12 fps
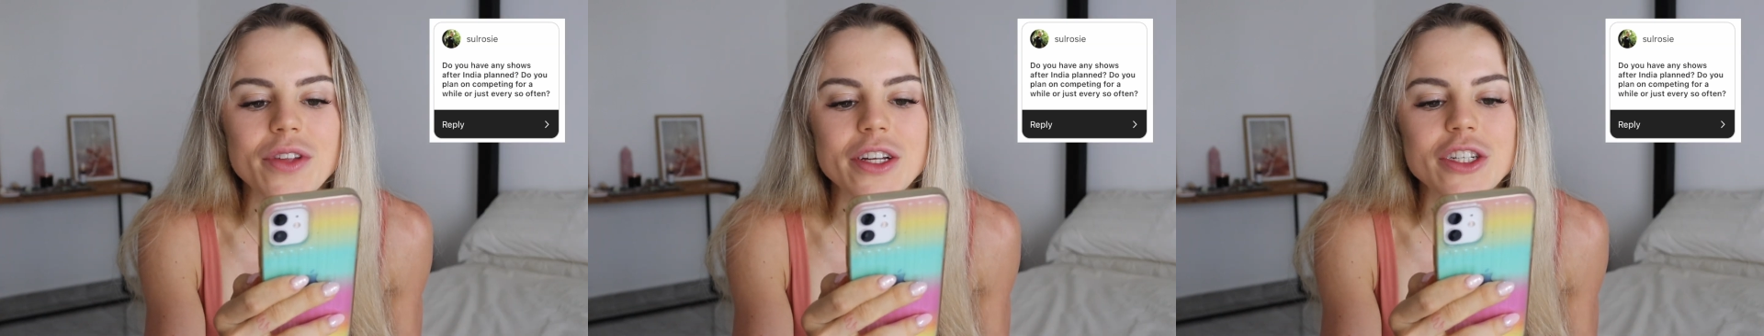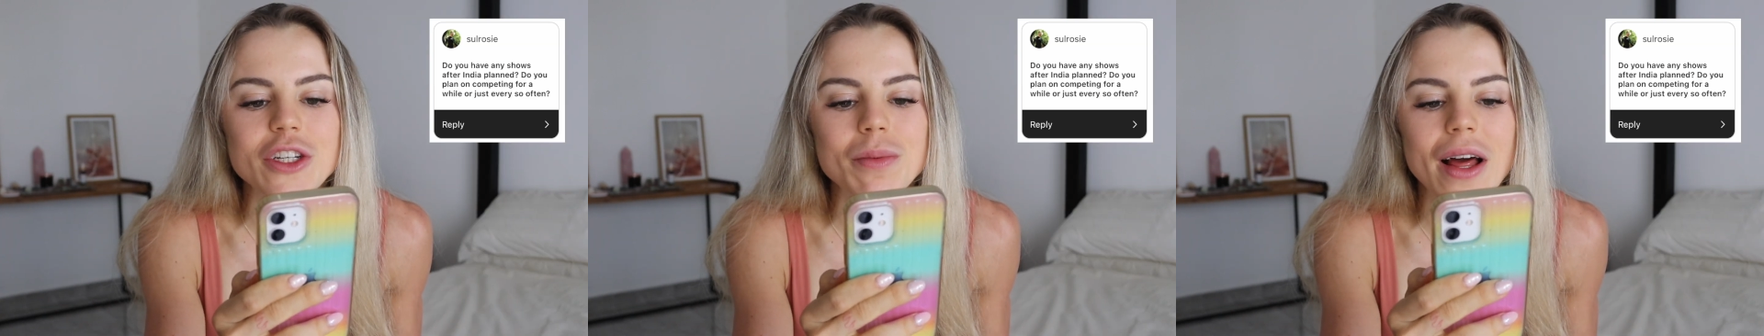And
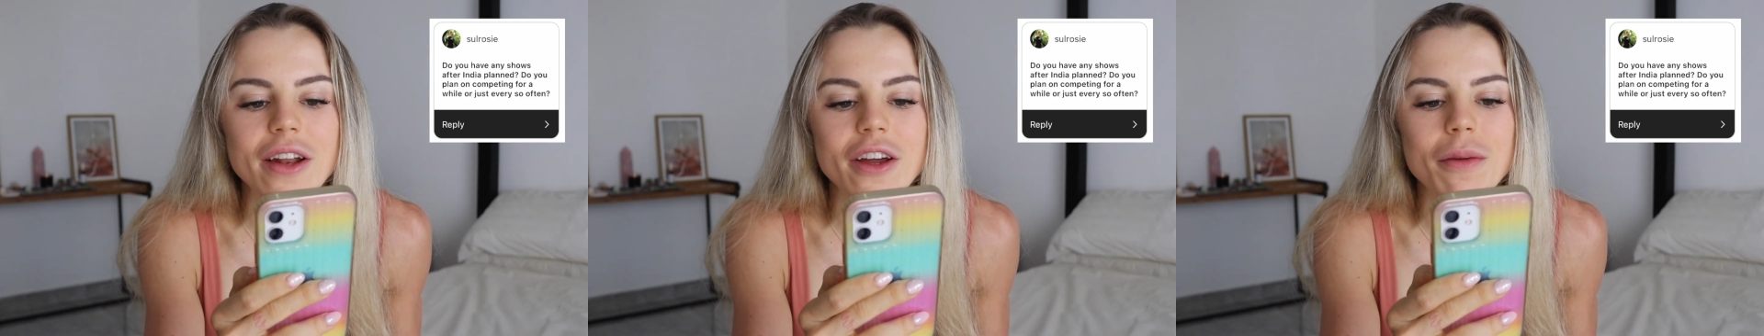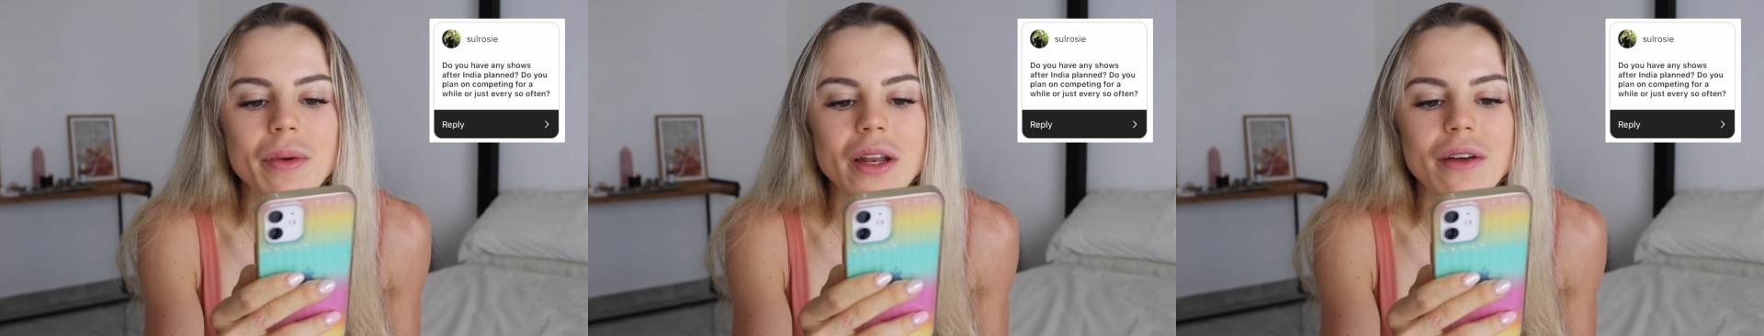do you plan on
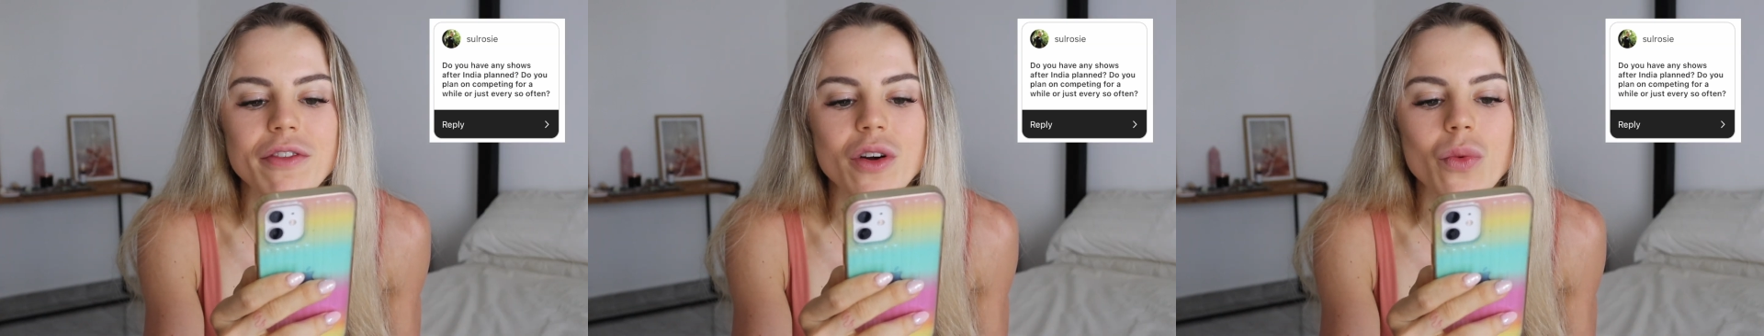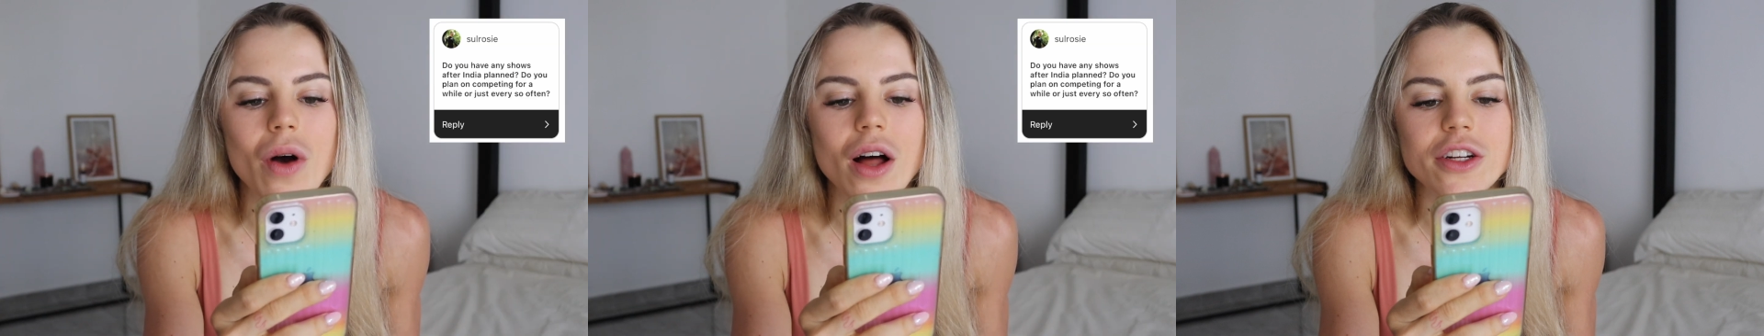competing for a
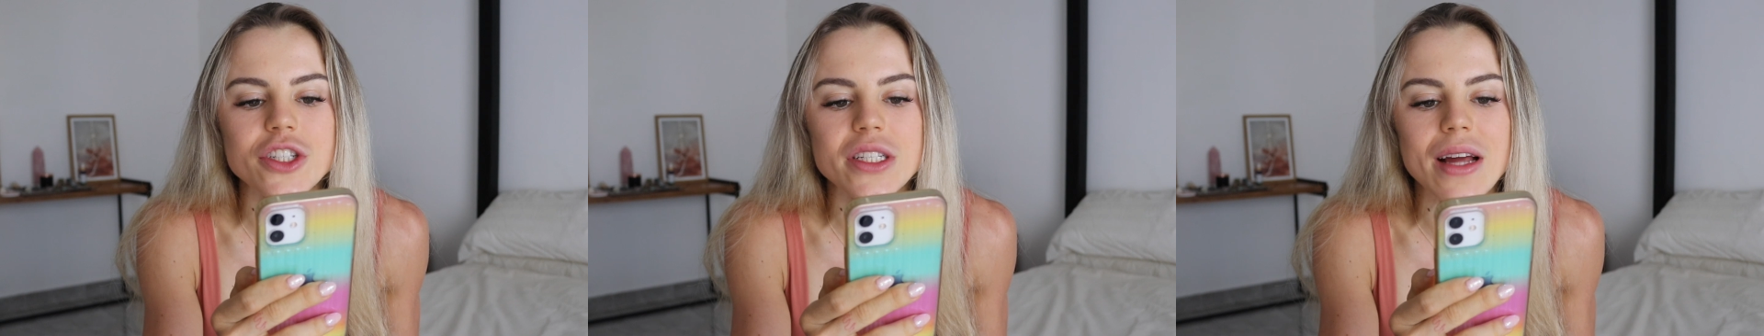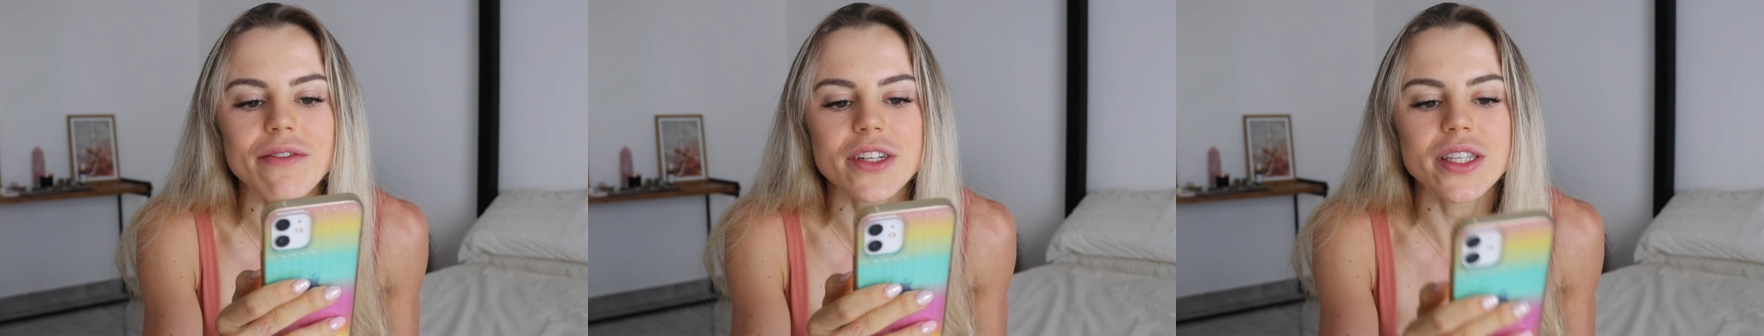while or just
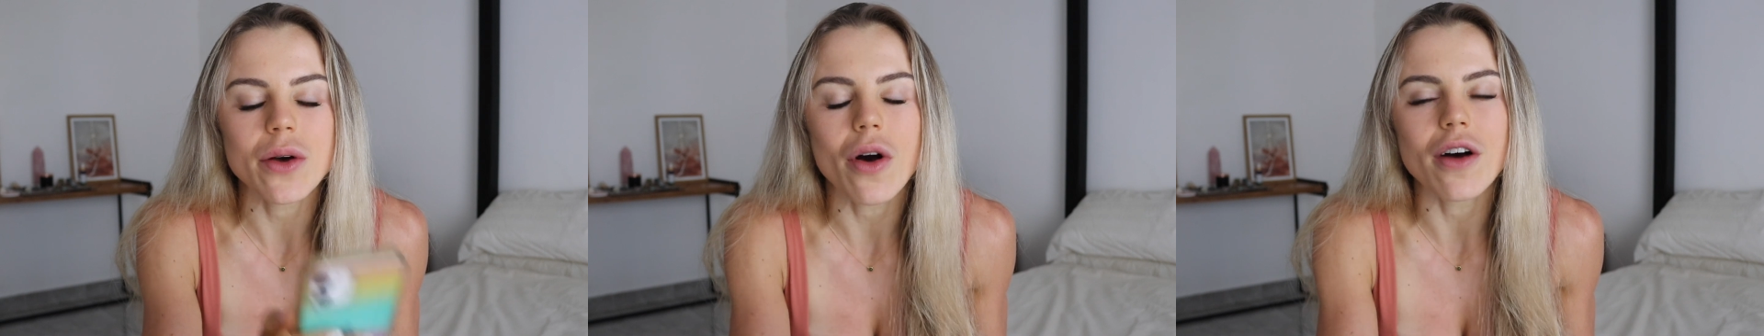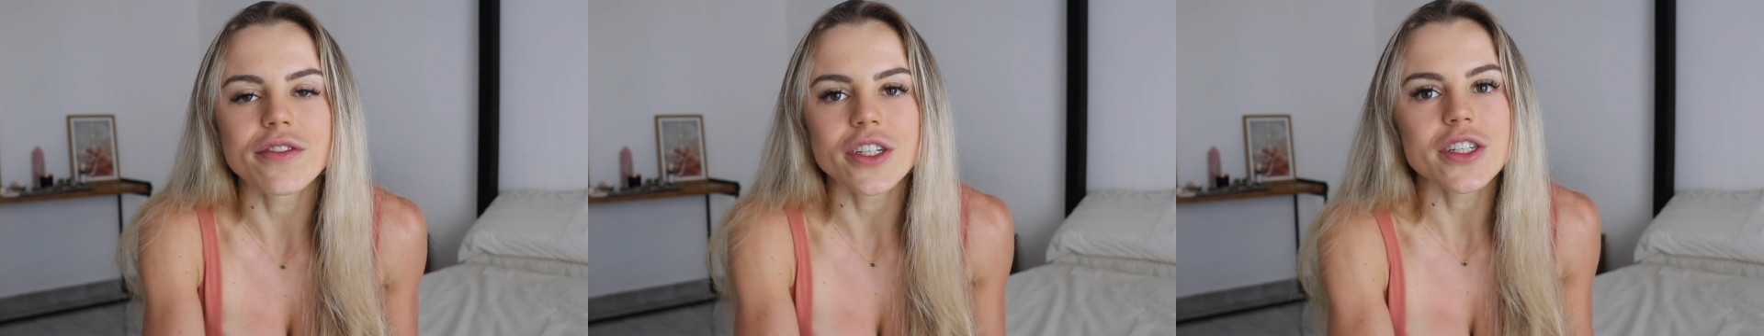every so
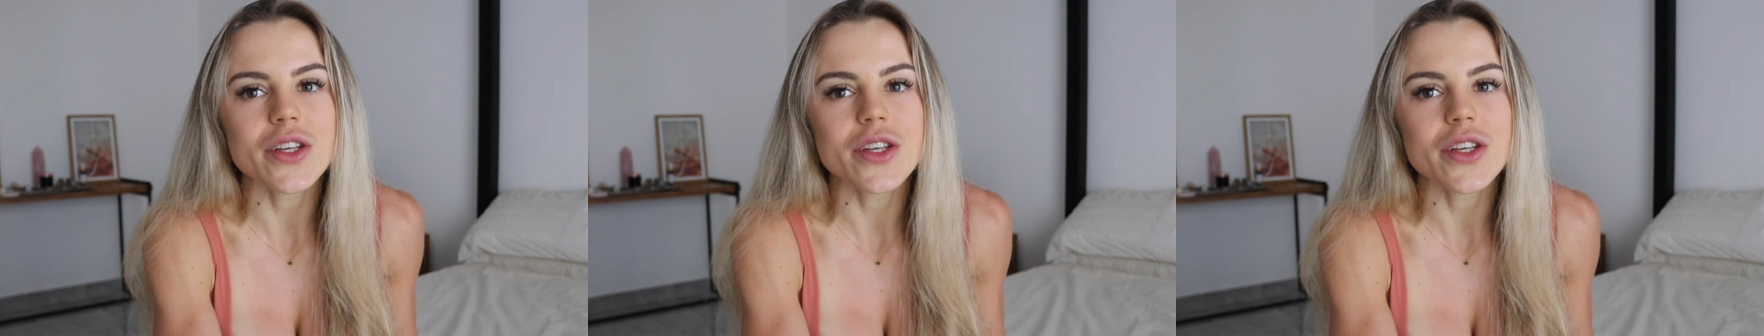often?